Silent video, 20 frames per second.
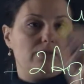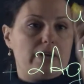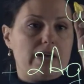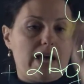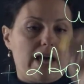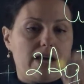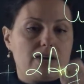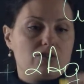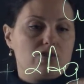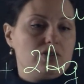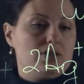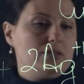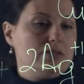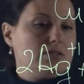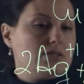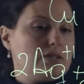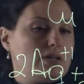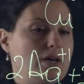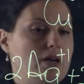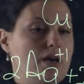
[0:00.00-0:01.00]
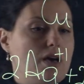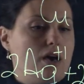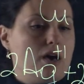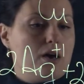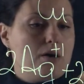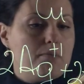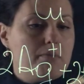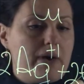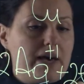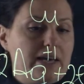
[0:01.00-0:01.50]
reactions.
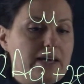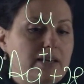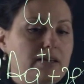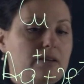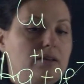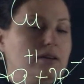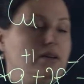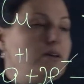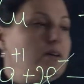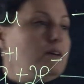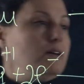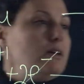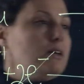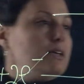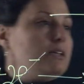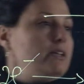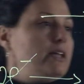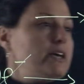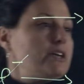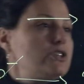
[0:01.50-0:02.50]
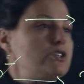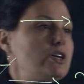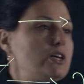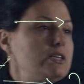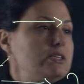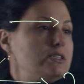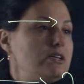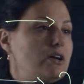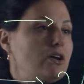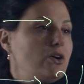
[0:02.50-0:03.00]
My
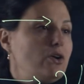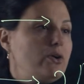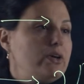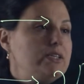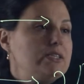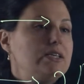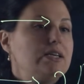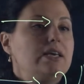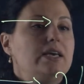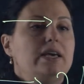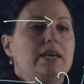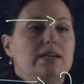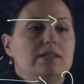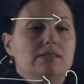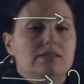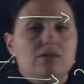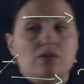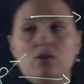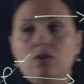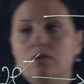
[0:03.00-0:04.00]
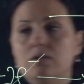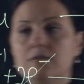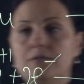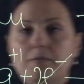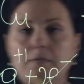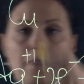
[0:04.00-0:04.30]
electrons are going to cancel,